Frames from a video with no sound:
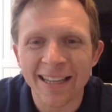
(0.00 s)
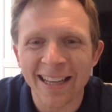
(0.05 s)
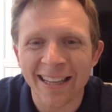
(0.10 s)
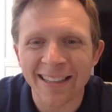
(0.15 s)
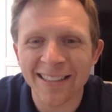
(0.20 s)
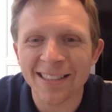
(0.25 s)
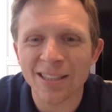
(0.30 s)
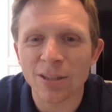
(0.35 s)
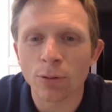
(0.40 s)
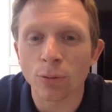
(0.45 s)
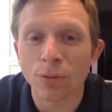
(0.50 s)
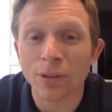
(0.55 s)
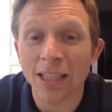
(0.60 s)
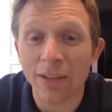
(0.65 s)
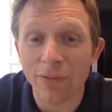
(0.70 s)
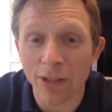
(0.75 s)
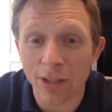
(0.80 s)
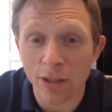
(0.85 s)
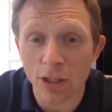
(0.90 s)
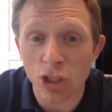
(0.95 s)
And this is called
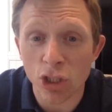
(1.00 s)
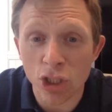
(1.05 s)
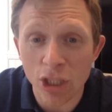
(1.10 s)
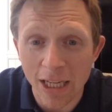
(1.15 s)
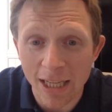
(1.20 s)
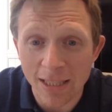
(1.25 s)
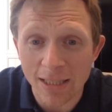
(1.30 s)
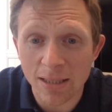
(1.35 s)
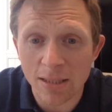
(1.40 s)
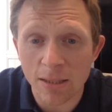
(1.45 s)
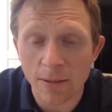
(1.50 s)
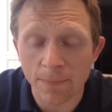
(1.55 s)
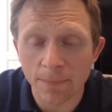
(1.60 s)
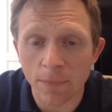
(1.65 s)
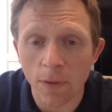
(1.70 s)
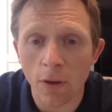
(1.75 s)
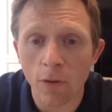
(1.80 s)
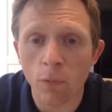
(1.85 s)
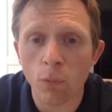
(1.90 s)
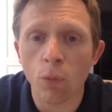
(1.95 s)
giving the gist
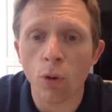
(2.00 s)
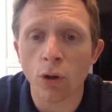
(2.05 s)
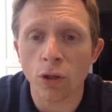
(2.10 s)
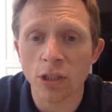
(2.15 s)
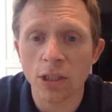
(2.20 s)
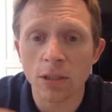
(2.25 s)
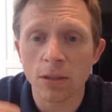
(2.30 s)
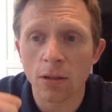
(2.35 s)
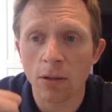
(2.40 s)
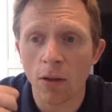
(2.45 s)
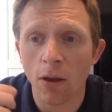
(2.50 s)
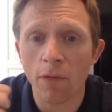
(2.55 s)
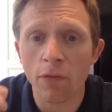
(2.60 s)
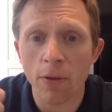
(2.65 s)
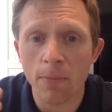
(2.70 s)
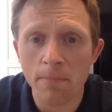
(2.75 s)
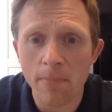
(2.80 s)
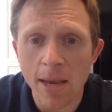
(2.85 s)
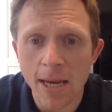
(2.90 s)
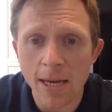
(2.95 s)
of
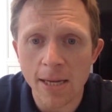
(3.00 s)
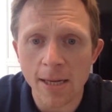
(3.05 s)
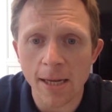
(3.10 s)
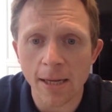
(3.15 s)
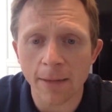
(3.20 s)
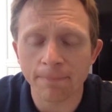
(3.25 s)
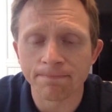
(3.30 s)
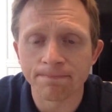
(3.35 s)
the meaning.